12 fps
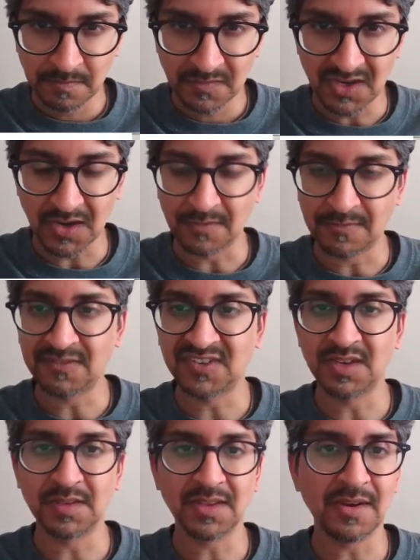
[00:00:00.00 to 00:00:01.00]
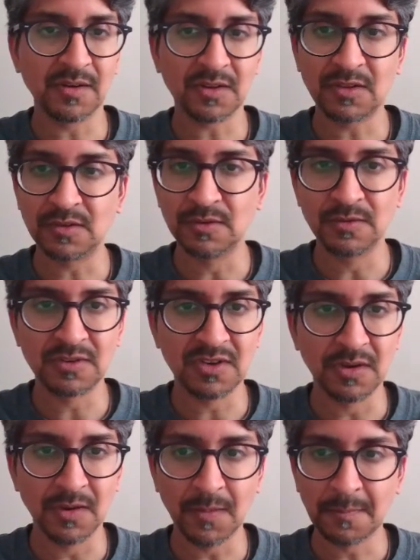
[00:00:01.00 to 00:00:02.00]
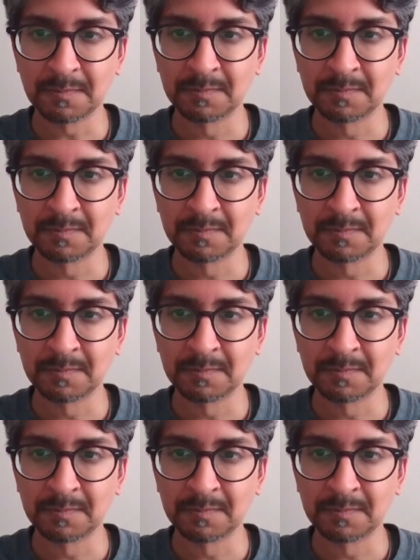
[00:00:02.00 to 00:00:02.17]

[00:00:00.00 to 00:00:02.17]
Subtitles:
Yeah, 15 letter clues here.